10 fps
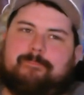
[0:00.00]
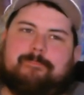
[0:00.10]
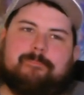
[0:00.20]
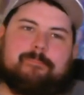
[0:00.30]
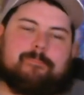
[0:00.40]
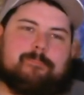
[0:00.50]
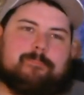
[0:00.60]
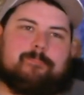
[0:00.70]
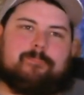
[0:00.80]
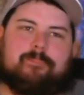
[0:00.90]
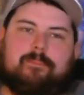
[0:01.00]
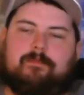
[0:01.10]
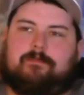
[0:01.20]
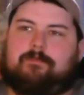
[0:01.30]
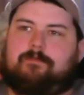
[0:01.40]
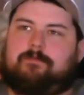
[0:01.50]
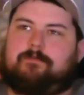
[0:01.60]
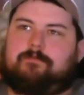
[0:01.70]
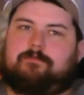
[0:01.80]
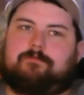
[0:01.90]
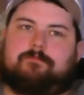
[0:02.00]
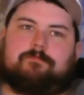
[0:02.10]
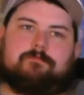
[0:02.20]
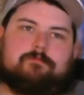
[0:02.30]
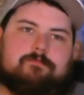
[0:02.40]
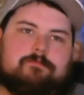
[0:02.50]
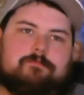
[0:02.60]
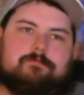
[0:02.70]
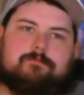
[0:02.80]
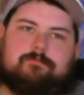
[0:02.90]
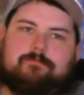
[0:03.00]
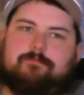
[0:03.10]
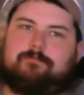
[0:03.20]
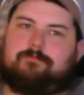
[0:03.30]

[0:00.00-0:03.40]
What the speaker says: The person shown says nothing.